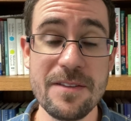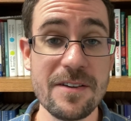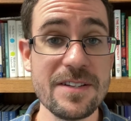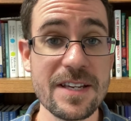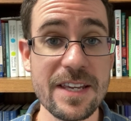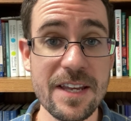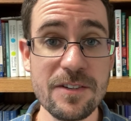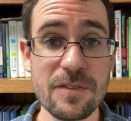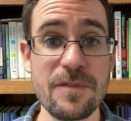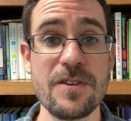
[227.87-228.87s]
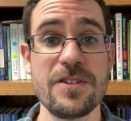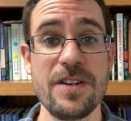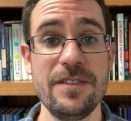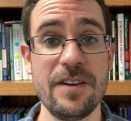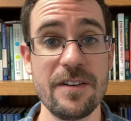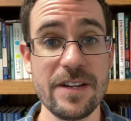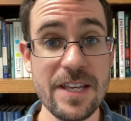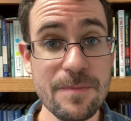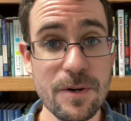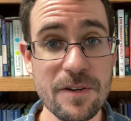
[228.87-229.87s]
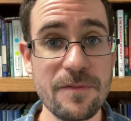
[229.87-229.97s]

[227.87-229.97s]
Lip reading: There is a Kindle version. There are ebook